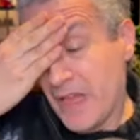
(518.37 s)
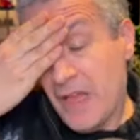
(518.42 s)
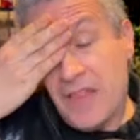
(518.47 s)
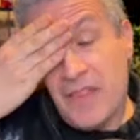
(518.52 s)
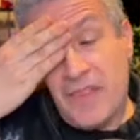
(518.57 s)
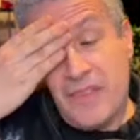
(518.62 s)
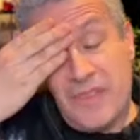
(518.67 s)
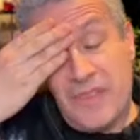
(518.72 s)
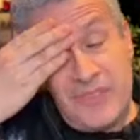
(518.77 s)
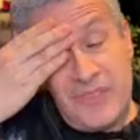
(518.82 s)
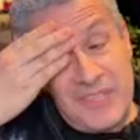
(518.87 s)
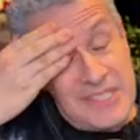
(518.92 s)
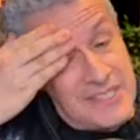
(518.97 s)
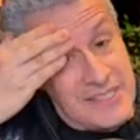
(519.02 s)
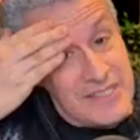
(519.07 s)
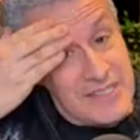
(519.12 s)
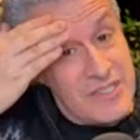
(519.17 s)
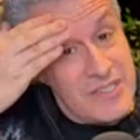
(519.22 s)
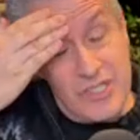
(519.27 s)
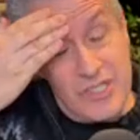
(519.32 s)
This
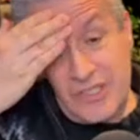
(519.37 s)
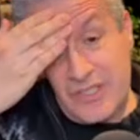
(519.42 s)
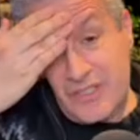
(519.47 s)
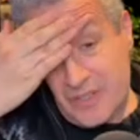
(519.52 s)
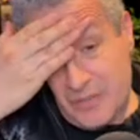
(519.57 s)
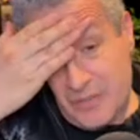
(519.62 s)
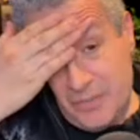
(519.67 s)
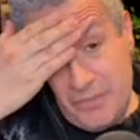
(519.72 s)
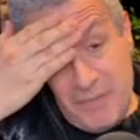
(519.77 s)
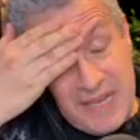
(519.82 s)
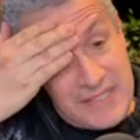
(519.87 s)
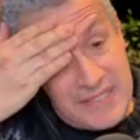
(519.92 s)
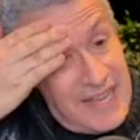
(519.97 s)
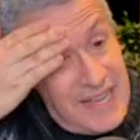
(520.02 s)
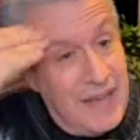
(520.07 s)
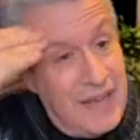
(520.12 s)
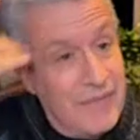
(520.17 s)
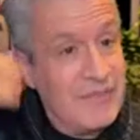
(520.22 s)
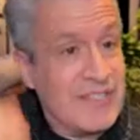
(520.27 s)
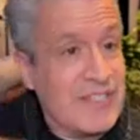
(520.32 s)
is just a mess,
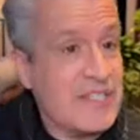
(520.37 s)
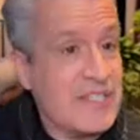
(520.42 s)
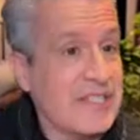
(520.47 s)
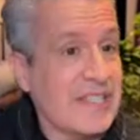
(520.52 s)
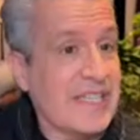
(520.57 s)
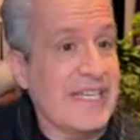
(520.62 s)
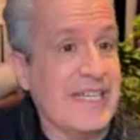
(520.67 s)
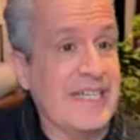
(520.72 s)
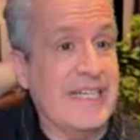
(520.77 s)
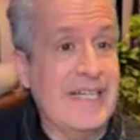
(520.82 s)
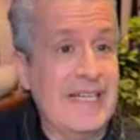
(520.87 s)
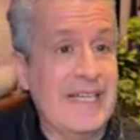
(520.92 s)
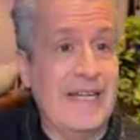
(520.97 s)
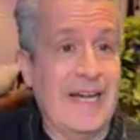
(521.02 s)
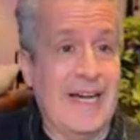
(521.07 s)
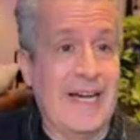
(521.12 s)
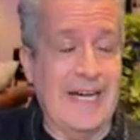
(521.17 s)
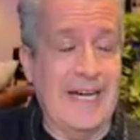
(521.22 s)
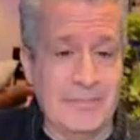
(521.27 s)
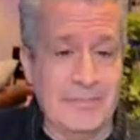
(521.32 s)
obviously.
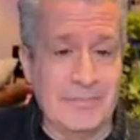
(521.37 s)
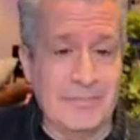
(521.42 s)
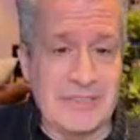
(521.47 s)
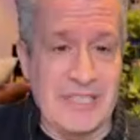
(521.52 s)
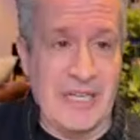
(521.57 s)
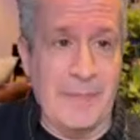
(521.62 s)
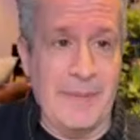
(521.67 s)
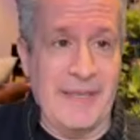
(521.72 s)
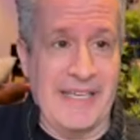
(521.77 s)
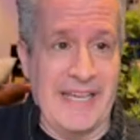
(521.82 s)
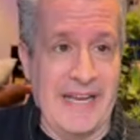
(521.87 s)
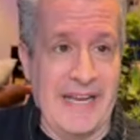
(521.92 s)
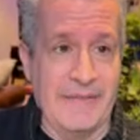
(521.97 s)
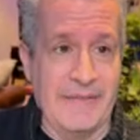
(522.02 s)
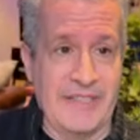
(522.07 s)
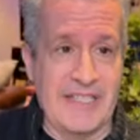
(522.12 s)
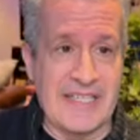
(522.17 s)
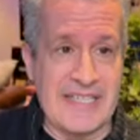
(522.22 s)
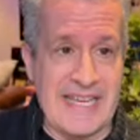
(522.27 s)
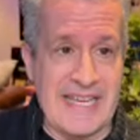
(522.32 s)
Going to be kind of a
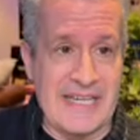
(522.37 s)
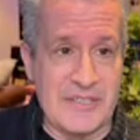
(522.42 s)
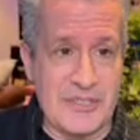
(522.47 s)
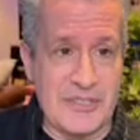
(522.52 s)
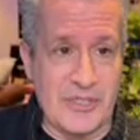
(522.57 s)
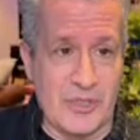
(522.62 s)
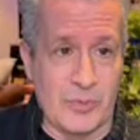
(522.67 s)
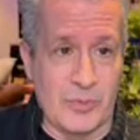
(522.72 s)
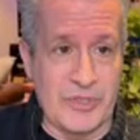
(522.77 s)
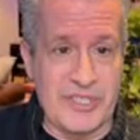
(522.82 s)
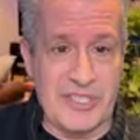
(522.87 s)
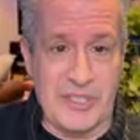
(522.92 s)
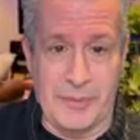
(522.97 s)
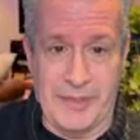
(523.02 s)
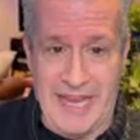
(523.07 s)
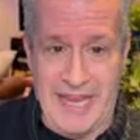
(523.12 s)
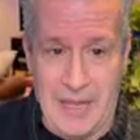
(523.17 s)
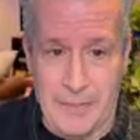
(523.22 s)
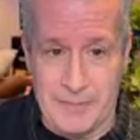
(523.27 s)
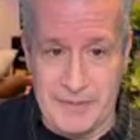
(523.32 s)
disaster. We'll see what
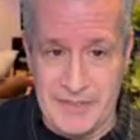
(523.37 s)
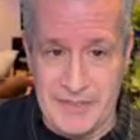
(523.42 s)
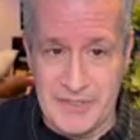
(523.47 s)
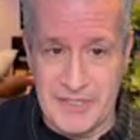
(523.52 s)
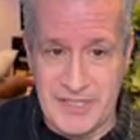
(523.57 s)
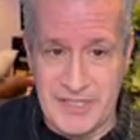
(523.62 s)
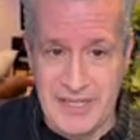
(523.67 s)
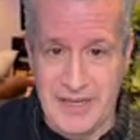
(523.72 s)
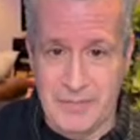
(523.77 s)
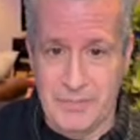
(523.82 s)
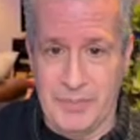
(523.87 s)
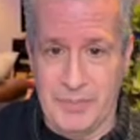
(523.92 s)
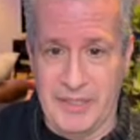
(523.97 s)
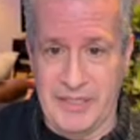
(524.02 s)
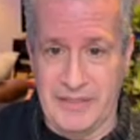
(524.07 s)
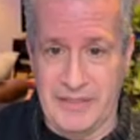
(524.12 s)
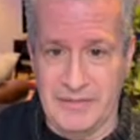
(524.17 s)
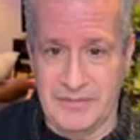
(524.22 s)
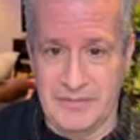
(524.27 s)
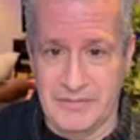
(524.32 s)
happens,
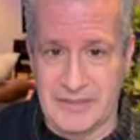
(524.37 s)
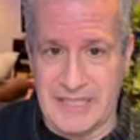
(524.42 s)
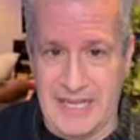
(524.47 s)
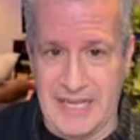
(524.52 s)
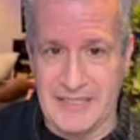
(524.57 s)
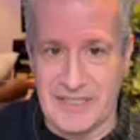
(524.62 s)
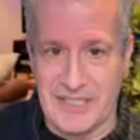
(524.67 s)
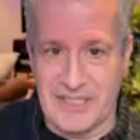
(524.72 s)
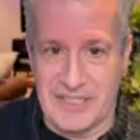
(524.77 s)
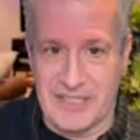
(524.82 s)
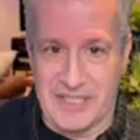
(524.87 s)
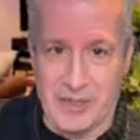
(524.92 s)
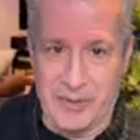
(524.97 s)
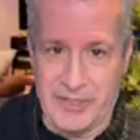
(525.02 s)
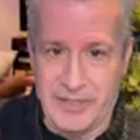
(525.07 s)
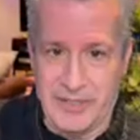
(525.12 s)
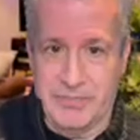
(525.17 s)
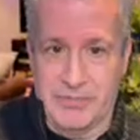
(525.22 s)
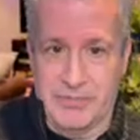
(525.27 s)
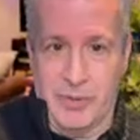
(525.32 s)
but kind of
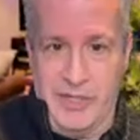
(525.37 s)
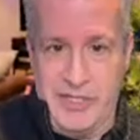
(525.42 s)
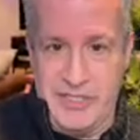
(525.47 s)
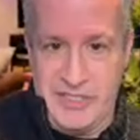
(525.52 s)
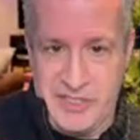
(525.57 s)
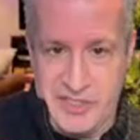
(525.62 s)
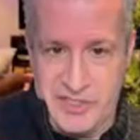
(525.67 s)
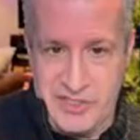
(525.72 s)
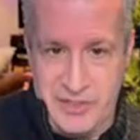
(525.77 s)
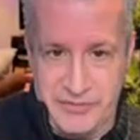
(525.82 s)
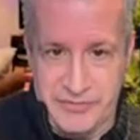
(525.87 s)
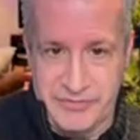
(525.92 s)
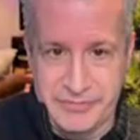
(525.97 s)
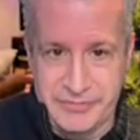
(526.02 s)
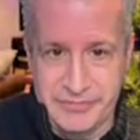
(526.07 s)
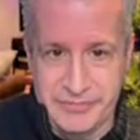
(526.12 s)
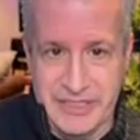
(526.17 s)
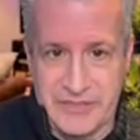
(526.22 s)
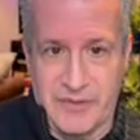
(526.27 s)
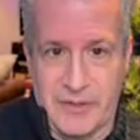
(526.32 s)
scary, crazy stuff
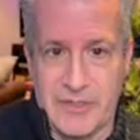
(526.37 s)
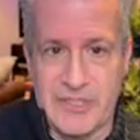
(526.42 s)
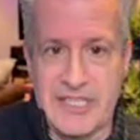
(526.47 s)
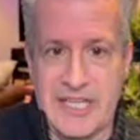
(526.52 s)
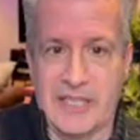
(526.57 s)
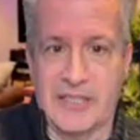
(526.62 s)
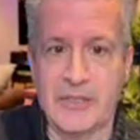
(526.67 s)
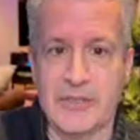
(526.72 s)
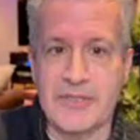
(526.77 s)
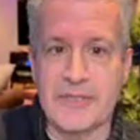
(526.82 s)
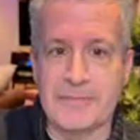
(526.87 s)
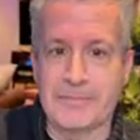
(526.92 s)
as far as that goes.